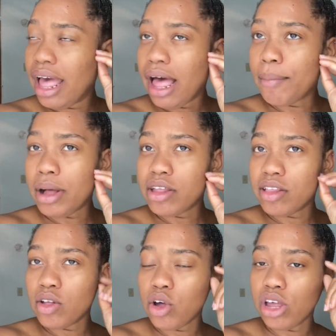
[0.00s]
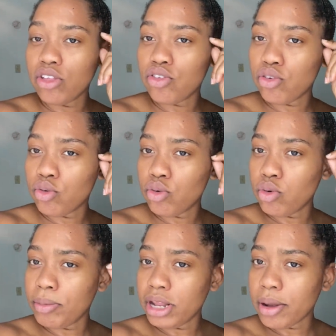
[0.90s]
I'm also going to
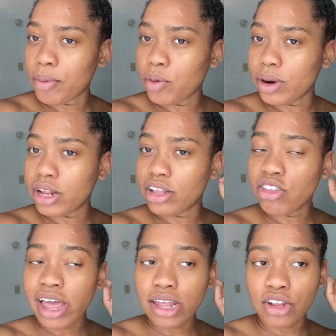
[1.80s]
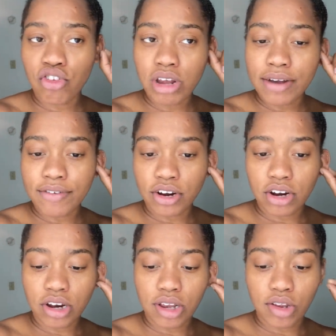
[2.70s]
meet up with one of the taxi
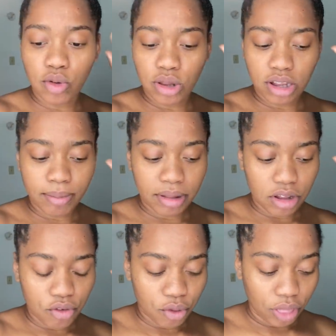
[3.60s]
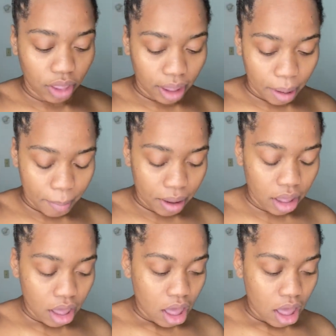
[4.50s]
drivers, do some stuff with him.